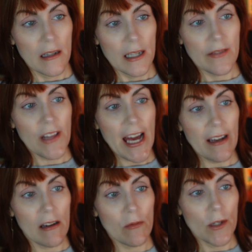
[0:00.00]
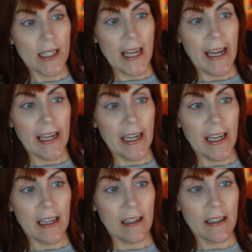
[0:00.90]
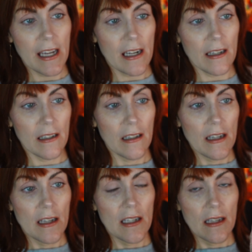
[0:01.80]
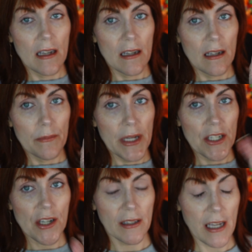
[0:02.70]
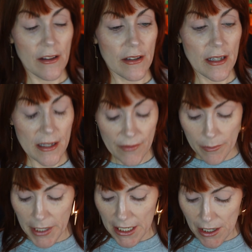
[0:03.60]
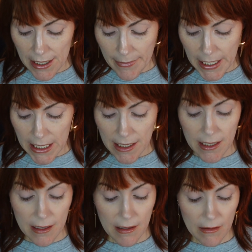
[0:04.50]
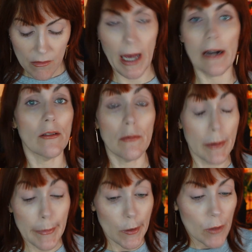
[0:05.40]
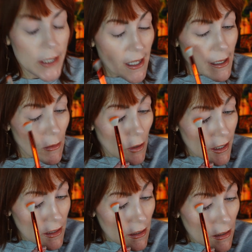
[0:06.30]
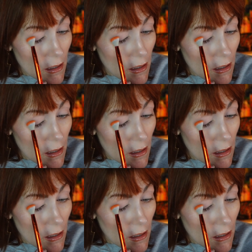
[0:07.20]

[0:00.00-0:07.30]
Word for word: it's flat on one side and kind of pinched on the other. This is from BH Cosmetics I don't remember what set it was.